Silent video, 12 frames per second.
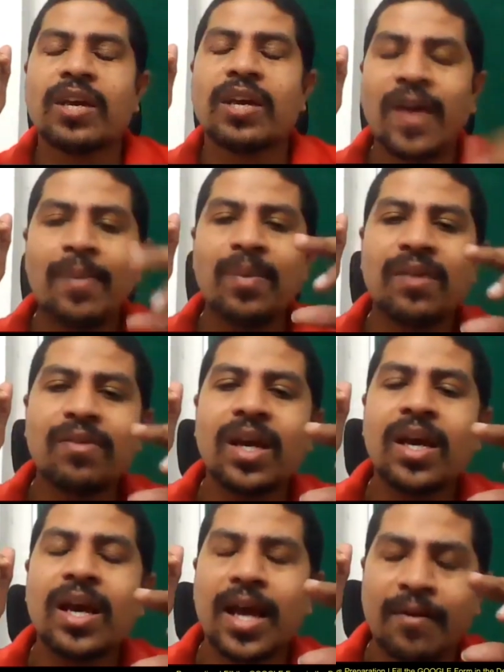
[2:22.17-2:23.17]
If I'm
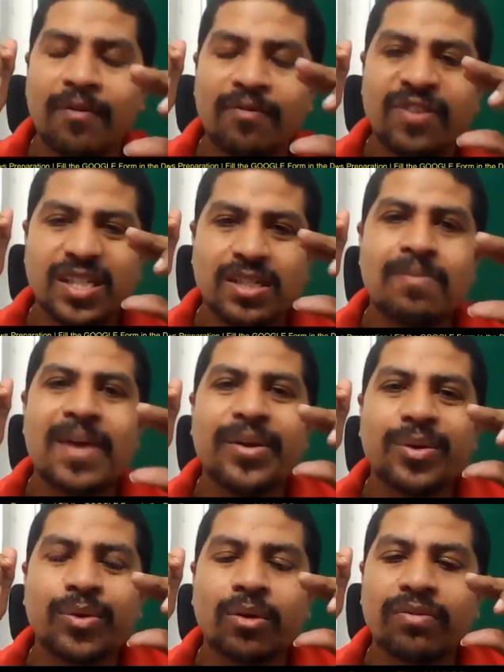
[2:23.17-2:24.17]
giving a fixed
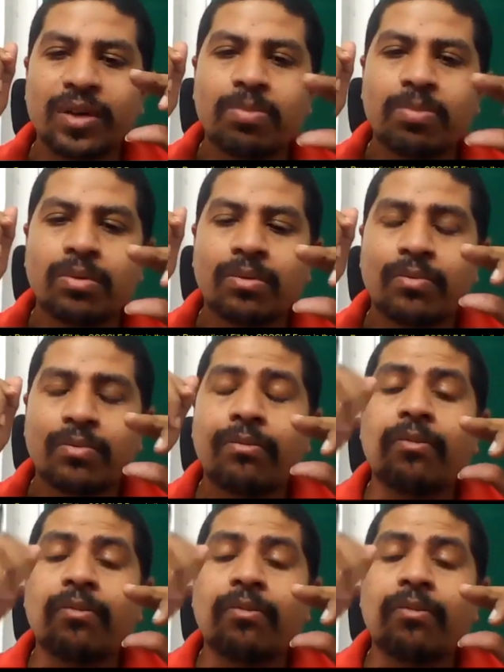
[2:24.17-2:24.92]
magnitude of input,